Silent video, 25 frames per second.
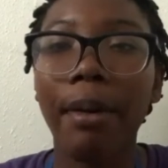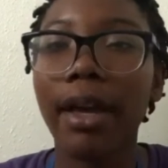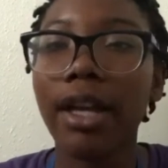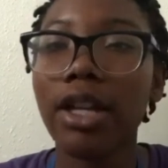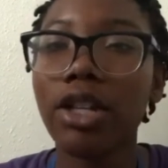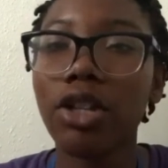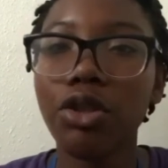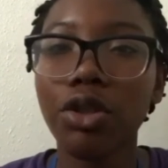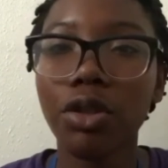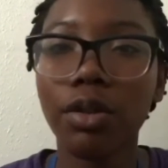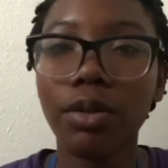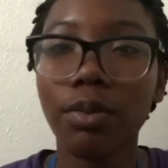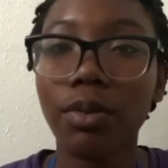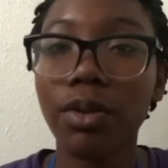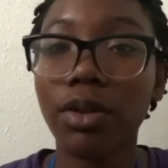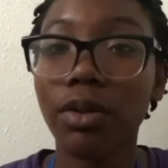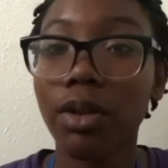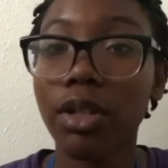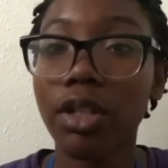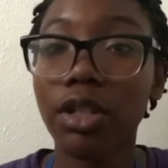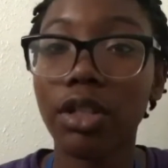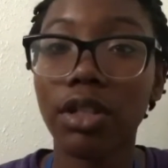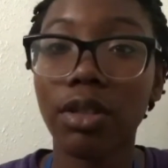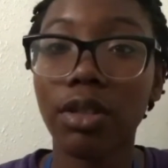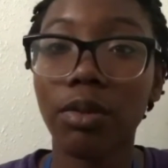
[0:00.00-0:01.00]
pick and choose
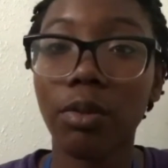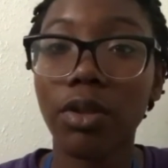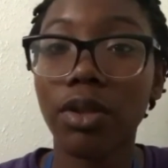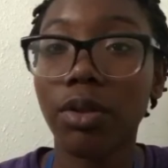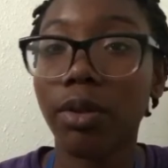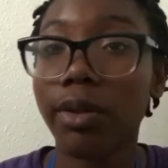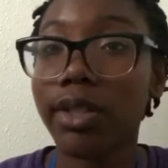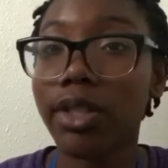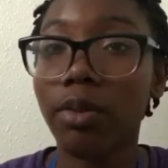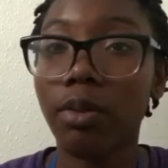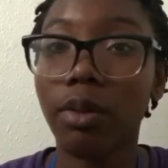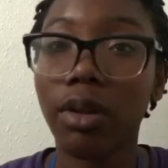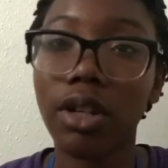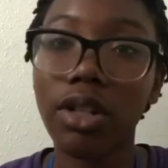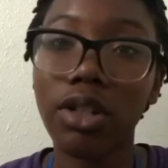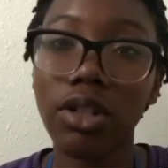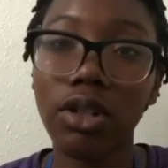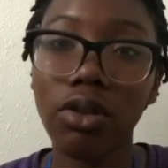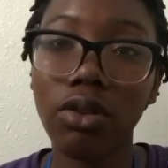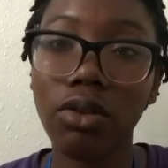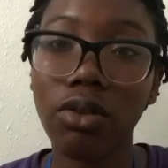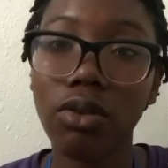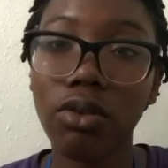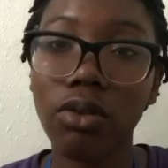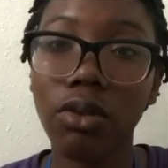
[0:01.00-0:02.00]
which ones you
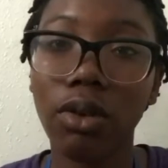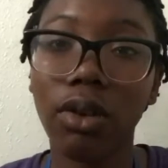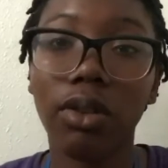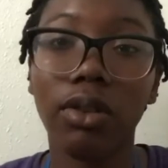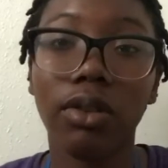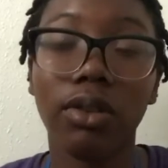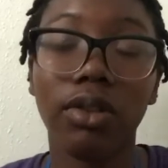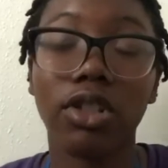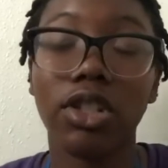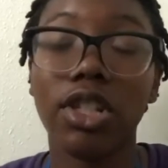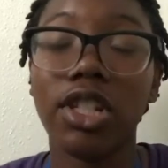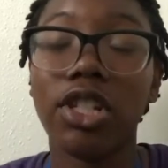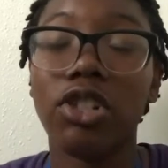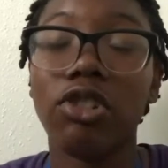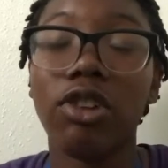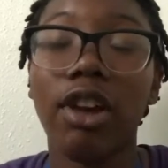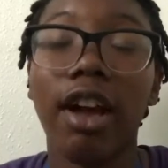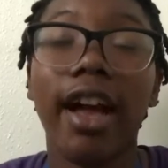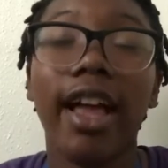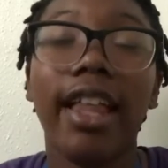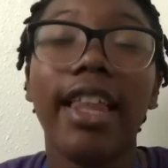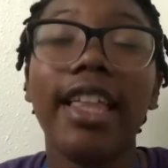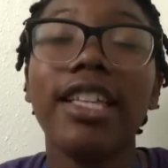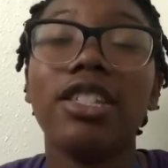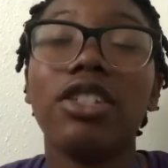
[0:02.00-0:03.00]
want to do, or just
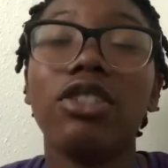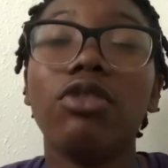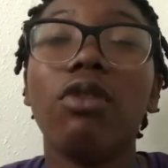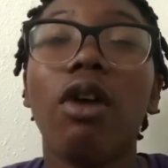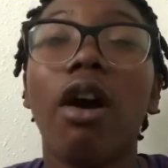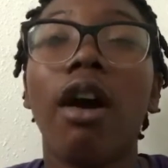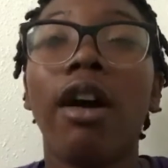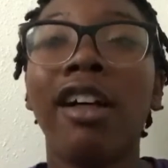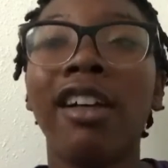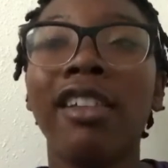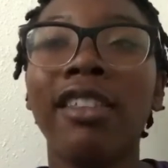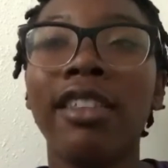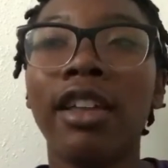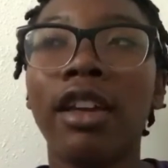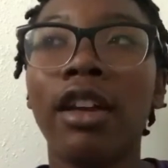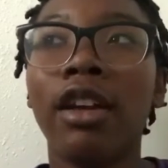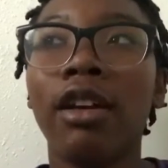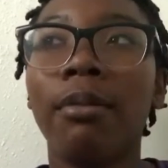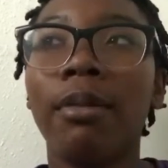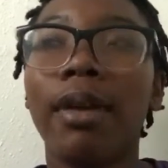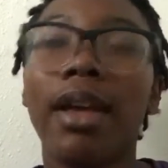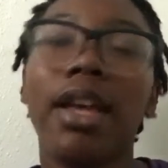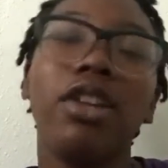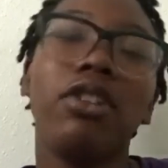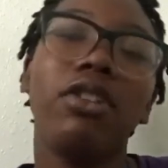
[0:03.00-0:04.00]
try at least do all of them,